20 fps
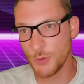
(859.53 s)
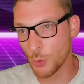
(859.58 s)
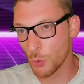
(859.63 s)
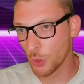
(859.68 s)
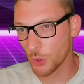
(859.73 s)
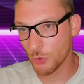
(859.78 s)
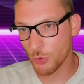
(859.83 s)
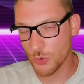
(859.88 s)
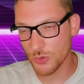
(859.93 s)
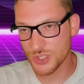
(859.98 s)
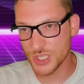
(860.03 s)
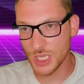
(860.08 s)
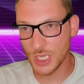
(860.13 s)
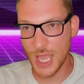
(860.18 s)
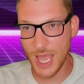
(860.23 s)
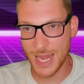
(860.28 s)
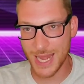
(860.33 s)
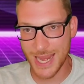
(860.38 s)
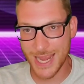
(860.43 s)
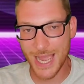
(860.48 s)
you were
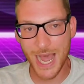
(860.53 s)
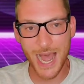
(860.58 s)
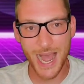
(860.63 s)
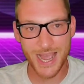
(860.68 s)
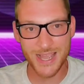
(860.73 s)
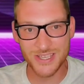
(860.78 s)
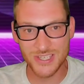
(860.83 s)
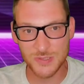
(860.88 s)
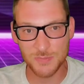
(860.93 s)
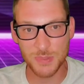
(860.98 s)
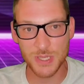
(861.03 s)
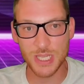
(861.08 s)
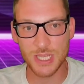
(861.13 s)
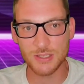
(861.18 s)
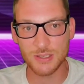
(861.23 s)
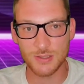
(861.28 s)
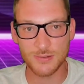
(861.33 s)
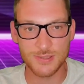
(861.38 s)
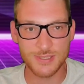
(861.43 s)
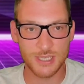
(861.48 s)
cruising at a high
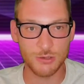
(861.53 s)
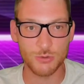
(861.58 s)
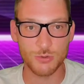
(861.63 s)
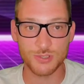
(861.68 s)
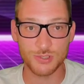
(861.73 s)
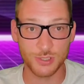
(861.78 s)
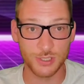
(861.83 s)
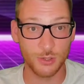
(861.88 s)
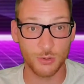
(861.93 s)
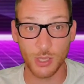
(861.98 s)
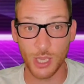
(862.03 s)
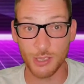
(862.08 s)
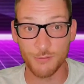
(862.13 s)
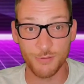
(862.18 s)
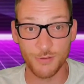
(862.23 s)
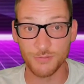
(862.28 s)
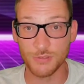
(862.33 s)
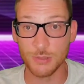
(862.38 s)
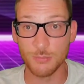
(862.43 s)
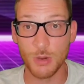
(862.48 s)
speed continuously, okay,
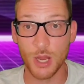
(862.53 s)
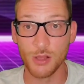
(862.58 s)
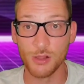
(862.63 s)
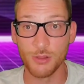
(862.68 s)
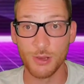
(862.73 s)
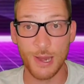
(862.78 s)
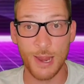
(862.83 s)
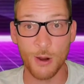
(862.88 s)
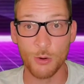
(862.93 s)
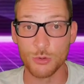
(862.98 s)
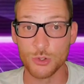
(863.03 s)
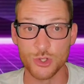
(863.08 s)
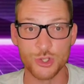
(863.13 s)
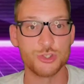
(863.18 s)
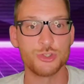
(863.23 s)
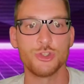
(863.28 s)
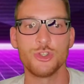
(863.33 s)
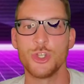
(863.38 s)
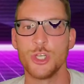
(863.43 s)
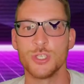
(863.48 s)
50 mile an hour,
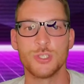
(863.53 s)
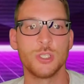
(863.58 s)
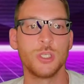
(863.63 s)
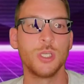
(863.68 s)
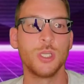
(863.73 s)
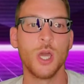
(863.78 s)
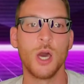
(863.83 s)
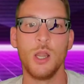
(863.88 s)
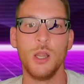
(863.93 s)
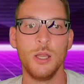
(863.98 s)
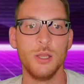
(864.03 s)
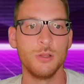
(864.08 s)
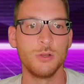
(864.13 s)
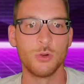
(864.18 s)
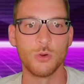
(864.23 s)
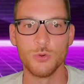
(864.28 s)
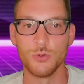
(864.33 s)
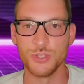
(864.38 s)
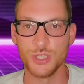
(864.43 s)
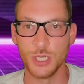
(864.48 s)
just gunning it,
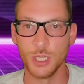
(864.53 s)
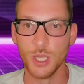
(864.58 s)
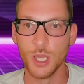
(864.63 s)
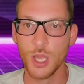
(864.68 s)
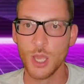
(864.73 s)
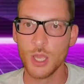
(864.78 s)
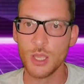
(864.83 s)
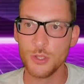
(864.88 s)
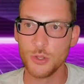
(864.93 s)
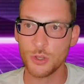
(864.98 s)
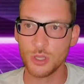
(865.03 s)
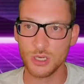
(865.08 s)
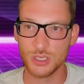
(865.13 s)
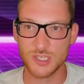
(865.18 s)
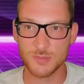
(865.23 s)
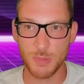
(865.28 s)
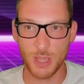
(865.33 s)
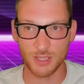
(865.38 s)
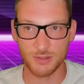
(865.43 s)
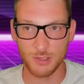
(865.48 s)
cruising, you could
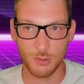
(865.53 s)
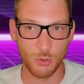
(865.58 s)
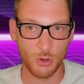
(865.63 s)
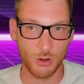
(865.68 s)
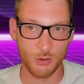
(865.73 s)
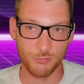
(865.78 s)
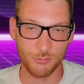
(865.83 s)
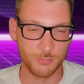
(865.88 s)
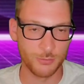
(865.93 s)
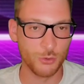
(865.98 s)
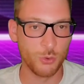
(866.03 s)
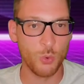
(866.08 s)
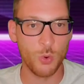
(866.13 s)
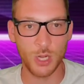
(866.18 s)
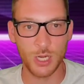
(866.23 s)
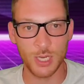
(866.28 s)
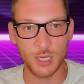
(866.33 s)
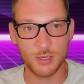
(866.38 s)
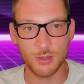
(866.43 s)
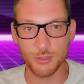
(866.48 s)
expect anywhere from
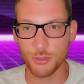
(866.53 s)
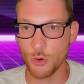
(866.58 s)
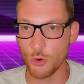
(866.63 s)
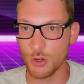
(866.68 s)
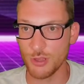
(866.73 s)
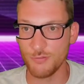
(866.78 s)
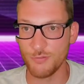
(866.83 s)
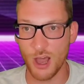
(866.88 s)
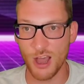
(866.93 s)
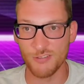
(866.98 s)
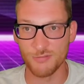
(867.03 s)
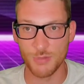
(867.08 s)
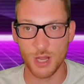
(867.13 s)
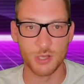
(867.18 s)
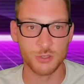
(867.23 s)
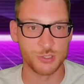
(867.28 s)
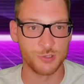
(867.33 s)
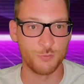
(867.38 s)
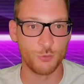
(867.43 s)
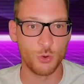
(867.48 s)
20 to 35
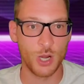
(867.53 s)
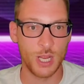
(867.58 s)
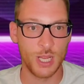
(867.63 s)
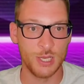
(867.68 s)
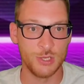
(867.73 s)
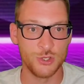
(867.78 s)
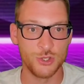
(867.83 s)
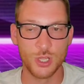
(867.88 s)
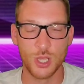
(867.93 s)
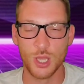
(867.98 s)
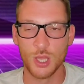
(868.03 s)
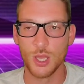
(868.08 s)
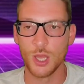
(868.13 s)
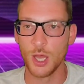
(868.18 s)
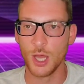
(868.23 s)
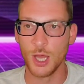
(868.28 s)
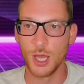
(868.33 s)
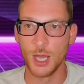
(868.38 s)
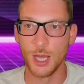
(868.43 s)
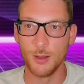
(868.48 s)
miles of range
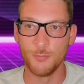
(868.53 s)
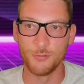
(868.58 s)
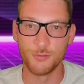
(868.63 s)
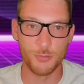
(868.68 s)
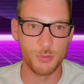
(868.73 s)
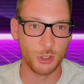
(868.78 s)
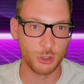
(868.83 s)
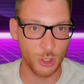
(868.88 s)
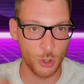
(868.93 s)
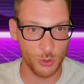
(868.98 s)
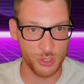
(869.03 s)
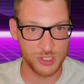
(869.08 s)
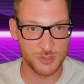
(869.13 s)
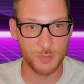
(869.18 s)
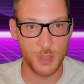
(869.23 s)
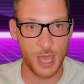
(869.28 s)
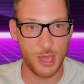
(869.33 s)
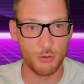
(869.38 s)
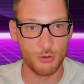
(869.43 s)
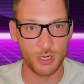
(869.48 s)
from the
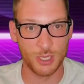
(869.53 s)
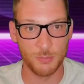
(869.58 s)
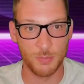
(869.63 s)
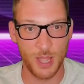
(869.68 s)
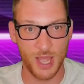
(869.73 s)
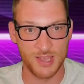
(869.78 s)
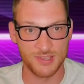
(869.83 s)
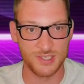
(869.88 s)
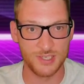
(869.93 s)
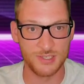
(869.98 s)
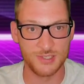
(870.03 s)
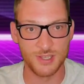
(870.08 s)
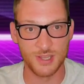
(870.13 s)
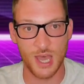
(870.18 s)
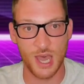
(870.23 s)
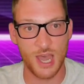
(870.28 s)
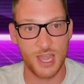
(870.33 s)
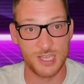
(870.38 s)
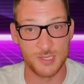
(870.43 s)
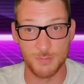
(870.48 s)
lowest battery capacity to
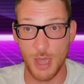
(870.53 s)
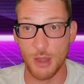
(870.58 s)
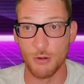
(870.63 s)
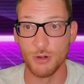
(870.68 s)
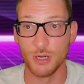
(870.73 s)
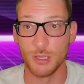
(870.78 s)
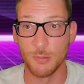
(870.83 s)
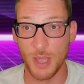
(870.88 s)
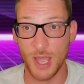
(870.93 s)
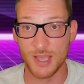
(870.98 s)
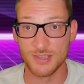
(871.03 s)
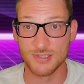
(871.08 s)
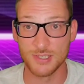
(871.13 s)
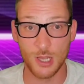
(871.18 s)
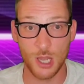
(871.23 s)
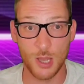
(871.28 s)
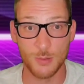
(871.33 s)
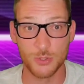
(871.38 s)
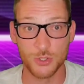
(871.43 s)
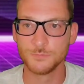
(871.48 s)
the highest battery
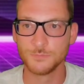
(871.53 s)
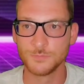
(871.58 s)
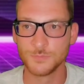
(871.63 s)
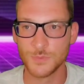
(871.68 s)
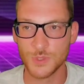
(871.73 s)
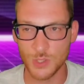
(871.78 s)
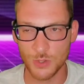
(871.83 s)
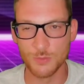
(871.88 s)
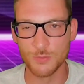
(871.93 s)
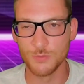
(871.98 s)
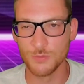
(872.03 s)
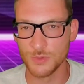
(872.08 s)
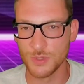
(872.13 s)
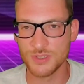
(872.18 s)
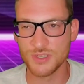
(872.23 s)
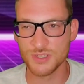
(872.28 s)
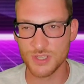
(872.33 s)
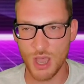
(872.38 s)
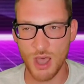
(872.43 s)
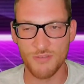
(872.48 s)
capacity option. So
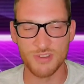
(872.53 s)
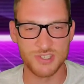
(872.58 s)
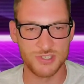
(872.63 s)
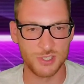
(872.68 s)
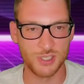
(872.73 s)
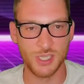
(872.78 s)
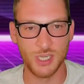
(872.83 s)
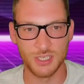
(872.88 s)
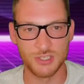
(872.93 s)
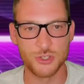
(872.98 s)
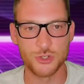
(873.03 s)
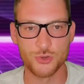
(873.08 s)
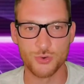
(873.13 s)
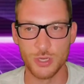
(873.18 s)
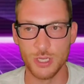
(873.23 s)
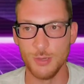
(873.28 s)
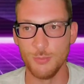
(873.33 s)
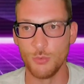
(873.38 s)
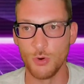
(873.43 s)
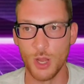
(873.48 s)
this is obviously an
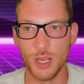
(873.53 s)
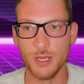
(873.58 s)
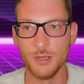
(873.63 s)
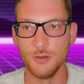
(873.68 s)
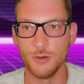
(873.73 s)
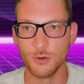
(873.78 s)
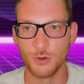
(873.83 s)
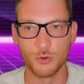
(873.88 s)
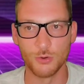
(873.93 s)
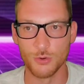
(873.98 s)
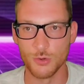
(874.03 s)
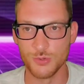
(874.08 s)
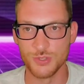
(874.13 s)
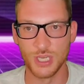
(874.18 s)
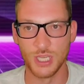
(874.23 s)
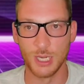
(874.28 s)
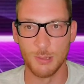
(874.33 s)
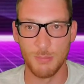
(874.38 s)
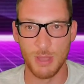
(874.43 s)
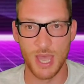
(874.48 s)
extreme, right? You're
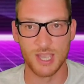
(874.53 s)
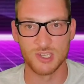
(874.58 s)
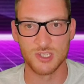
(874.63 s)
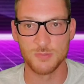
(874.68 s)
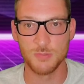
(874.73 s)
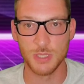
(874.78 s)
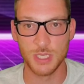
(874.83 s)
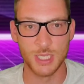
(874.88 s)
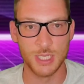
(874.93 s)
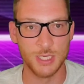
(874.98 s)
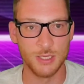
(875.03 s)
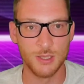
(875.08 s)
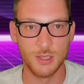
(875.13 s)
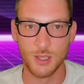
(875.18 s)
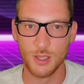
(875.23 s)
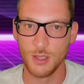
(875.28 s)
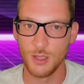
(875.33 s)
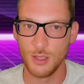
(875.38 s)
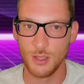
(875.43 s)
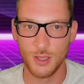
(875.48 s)
cruising at a max speed
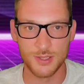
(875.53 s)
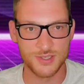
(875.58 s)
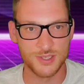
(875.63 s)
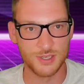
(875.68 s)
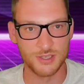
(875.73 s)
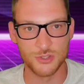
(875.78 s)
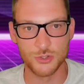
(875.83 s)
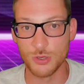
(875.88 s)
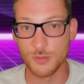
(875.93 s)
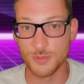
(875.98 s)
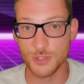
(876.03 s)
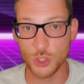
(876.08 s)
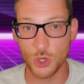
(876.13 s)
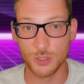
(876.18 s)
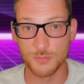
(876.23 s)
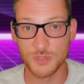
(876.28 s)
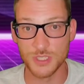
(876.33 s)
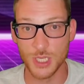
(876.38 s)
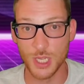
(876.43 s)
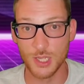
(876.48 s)
It's an extreme
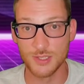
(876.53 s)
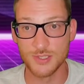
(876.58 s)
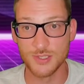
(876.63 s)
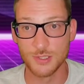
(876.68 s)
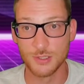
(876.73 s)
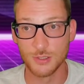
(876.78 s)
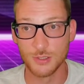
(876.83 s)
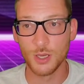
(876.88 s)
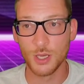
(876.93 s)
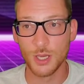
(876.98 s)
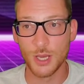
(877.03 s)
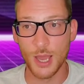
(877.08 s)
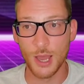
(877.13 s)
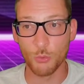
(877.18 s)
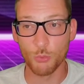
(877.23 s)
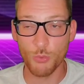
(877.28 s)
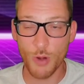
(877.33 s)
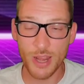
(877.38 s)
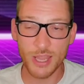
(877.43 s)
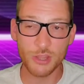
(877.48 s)
circumstance.
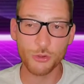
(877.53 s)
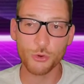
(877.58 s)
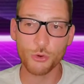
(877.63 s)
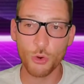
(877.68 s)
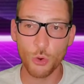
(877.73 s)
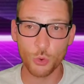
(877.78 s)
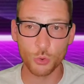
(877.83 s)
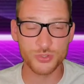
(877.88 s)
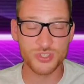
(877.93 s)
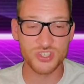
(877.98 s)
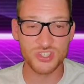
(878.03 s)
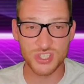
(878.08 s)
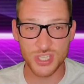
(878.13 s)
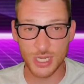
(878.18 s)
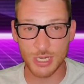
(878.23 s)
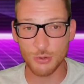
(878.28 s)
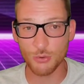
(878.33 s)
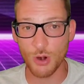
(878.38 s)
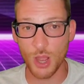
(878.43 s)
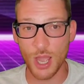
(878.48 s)
Now, regular old
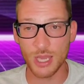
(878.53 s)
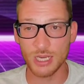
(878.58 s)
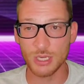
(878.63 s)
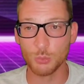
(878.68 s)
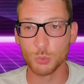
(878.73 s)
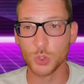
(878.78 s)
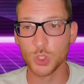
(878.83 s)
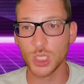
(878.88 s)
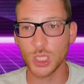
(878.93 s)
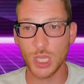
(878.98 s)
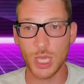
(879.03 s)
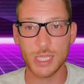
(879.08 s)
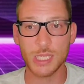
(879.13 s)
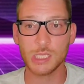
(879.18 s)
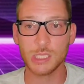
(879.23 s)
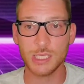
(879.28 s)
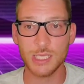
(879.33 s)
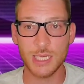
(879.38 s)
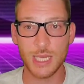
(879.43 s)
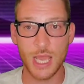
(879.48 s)
city riding will
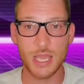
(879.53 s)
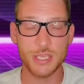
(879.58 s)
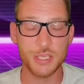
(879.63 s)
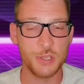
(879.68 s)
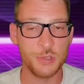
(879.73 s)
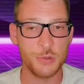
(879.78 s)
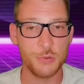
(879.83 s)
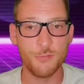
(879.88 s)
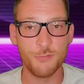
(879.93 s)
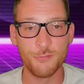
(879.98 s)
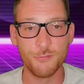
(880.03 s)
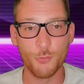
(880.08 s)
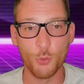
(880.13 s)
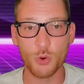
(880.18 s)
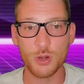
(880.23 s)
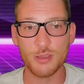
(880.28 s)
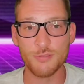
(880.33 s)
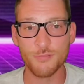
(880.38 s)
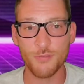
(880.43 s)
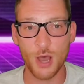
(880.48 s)
likely net you
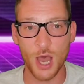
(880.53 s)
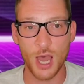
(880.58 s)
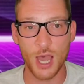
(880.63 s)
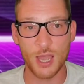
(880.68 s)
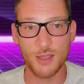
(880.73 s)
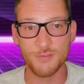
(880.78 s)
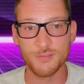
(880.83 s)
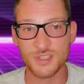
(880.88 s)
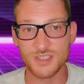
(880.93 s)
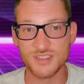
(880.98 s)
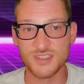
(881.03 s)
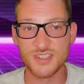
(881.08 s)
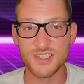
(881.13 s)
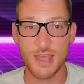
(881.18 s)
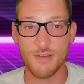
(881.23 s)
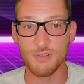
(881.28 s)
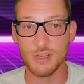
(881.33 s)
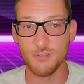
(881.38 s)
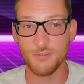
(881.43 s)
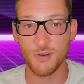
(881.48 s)
45 to
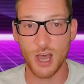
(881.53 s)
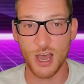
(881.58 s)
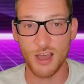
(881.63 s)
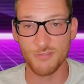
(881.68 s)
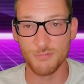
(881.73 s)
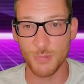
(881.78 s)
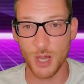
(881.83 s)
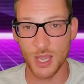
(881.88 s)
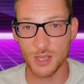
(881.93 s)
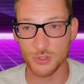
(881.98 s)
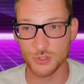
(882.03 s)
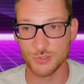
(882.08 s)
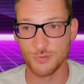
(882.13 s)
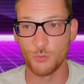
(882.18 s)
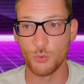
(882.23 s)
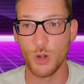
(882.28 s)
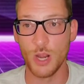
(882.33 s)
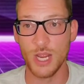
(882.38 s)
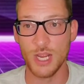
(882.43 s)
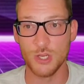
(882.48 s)
75 miles
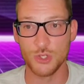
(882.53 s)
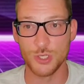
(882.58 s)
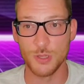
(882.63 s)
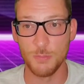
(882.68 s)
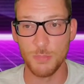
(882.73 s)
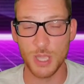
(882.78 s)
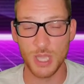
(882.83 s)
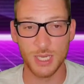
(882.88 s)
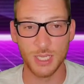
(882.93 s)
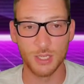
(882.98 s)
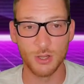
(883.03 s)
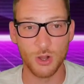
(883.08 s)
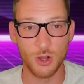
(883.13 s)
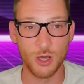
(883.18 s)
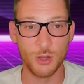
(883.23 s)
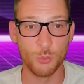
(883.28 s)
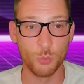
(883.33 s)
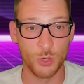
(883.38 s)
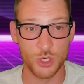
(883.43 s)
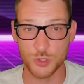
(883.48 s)
of range, depending
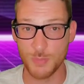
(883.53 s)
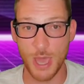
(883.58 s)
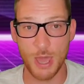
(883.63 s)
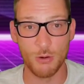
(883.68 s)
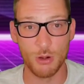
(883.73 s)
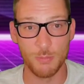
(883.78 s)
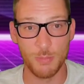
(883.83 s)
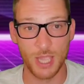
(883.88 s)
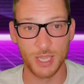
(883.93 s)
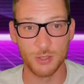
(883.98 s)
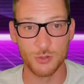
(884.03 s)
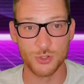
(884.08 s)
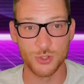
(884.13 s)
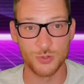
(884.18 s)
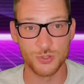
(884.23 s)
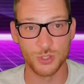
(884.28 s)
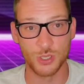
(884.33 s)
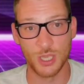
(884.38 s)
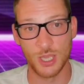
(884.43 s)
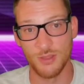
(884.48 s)
on which battery pack you
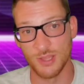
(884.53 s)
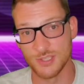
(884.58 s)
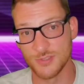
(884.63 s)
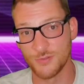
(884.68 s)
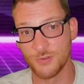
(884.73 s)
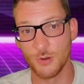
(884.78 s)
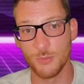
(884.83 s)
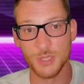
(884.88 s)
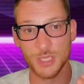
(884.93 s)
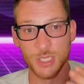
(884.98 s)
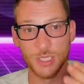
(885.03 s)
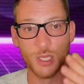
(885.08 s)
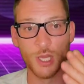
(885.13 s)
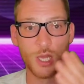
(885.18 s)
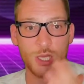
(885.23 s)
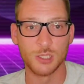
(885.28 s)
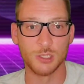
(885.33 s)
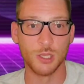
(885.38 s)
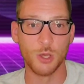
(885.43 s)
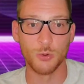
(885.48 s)
choose, okay? That's from the
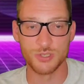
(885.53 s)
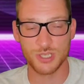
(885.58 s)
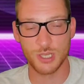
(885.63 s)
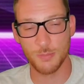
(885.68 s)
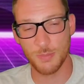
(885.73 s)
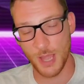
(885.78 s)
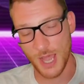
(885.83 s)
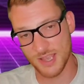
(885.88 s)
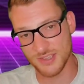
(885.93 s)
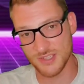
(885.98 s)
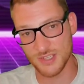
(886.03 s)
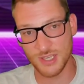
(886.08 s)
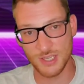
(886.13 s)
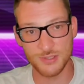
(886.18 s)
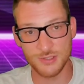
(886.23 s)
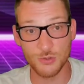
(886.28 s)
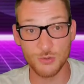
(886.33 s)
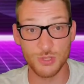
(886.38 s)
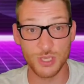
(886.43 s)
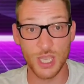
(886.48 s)
lowest
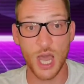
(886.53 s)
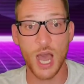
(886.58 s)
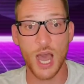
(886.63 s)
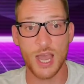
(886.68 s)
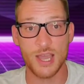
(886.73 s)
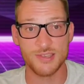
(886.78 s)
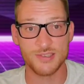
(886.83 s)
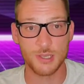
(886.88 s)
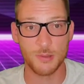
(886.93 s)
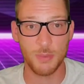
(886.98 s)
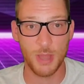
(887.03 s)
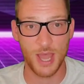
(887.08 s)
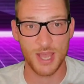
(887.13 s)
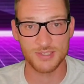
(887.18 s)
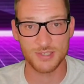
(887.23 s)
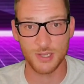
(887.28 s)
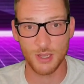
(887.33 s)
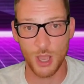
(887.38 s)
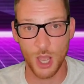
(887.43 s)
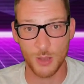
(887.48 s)
capacity to the highest
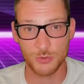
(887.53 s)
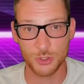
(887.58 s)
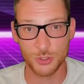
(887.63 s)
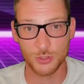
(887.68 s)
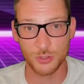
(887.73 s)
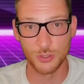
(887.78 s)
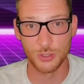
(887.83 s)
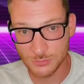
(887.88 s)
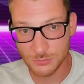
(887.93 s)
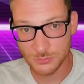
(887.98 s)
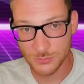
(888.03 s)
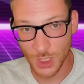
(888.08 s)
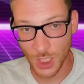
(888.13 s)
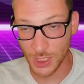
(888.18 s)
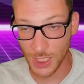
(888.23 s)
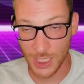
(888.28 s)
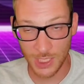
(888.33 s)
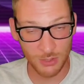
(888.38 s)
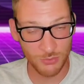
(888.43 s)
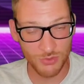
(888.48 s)
capacity option.
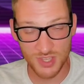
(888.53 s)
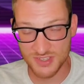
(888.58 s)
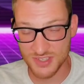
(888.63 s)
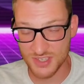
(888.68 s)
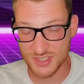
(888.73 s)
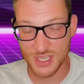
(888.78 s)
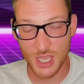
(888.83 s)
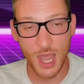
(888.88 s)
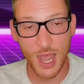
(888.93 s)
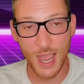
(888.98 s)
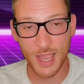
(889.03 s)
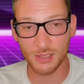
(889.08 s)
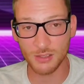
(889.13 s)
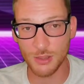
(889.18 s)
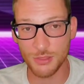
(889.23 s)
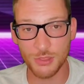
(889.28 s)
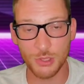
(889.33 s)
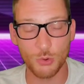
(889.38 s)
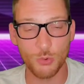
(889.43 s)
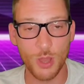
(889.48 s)
Again, this is
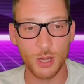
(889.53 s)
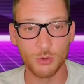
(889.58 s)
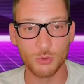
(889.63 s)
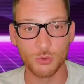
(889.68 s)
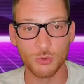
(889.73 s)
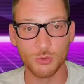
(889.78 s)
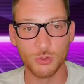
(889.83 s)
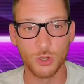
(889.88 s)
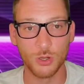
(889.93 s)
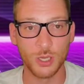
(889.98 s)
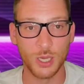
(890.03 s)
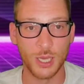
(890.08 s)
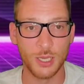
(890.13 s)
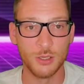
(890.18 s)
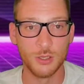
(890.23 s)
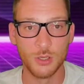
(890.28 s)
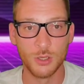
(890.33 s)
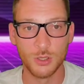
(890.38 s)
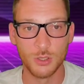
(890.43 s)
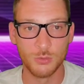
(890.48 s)
highly theoretical, okay?